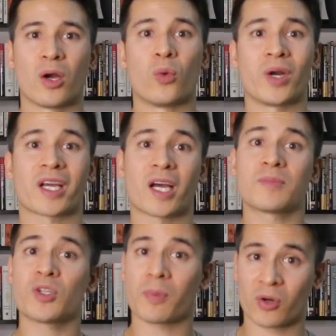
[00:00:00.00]
When it
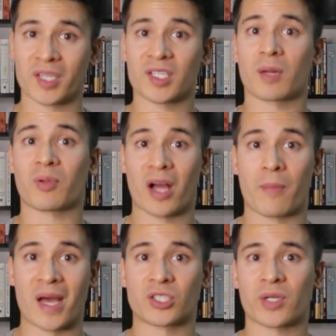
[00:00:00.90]
comes to progressing to
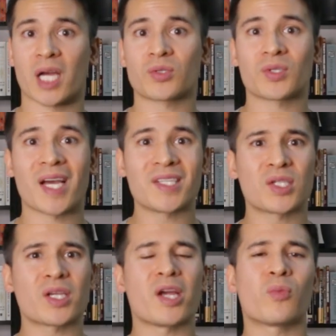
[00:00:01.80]
plyometric
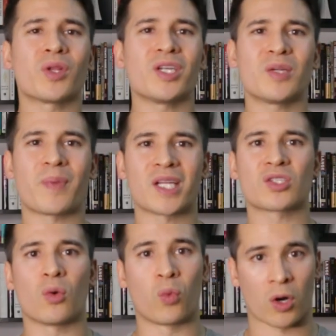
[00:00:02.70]
exercises, it really
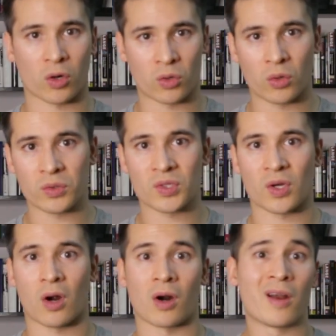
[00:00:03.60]
depends on what our goals
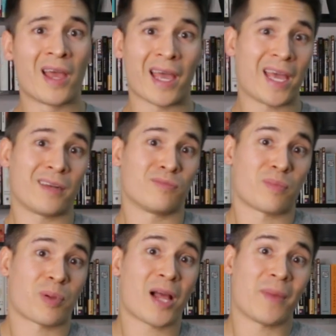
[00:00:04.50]
are. And
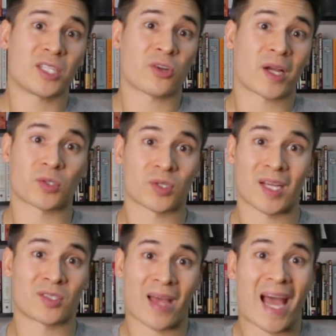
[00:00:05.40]
plyometric
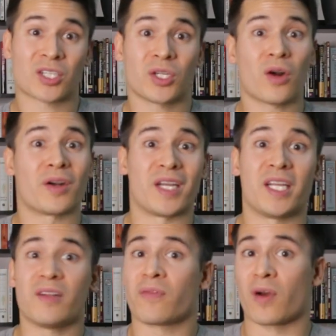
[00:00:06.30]
exercises actually aren't
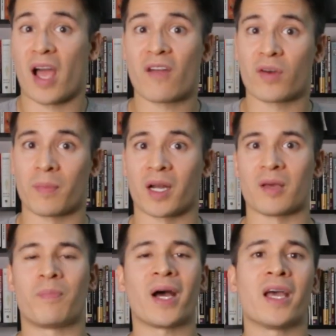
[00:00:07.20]
needed for
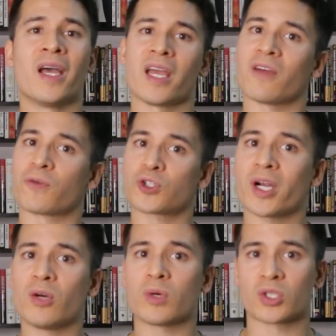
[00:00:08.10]
everybody, but if we're
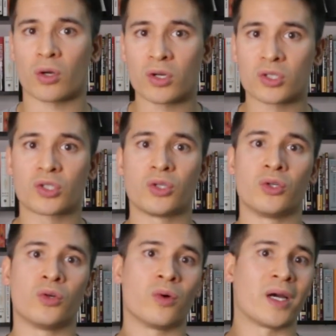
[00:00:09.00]
trying to return
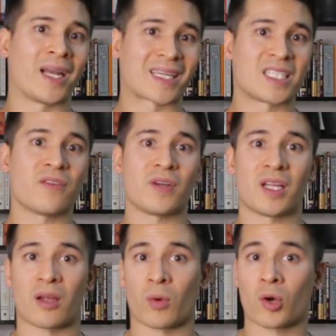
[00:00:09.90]
to an
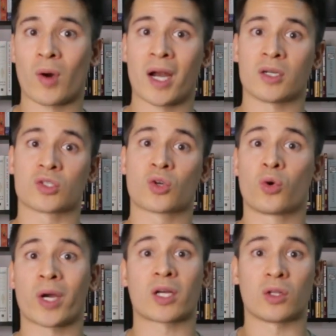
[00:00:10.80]
activity that requires
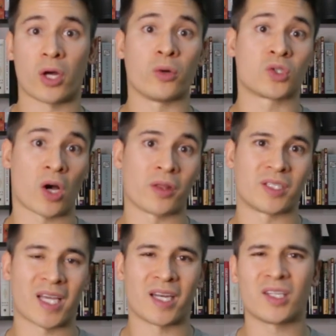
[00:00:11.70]
quick loads on
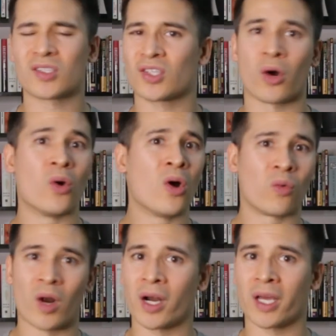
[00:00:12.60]
the tendon, so
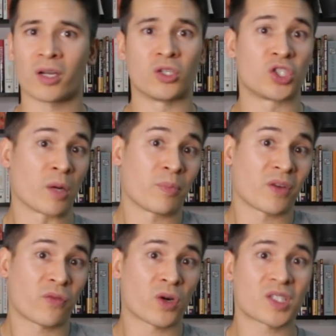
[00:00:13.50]
running or
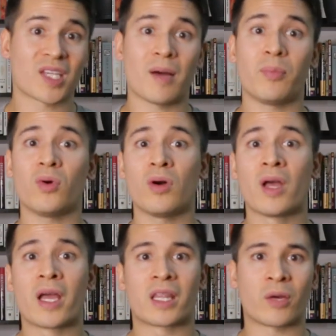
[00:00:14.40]
jumping for example,
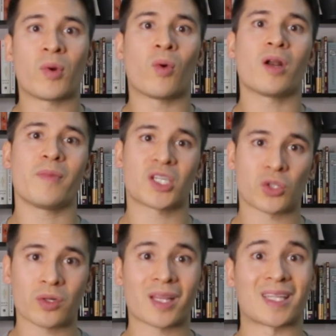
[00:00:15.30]
then we want to make
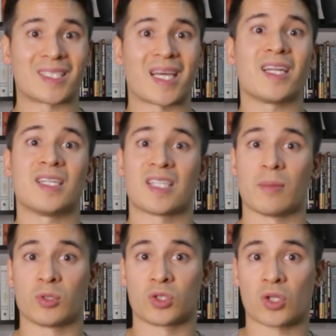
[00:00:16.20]
sure that the tendon is
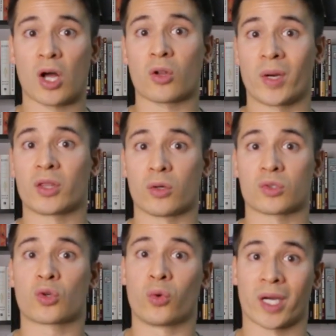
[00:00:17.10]
able to tolerate
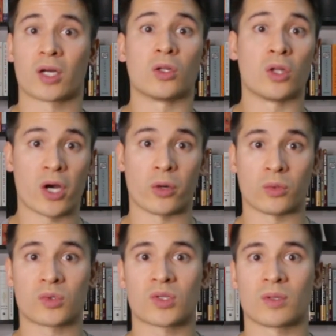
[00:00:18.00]
those quick
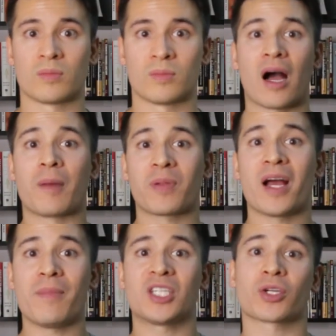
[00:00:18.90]
loads. A
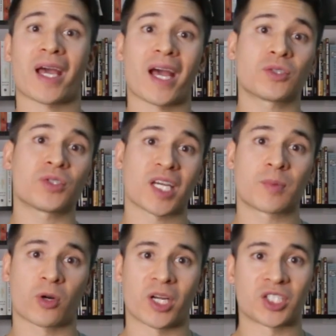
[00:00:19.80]
plyometric exercise
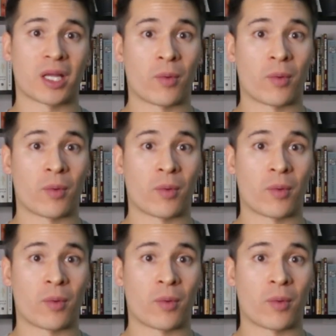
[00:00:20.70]
progression that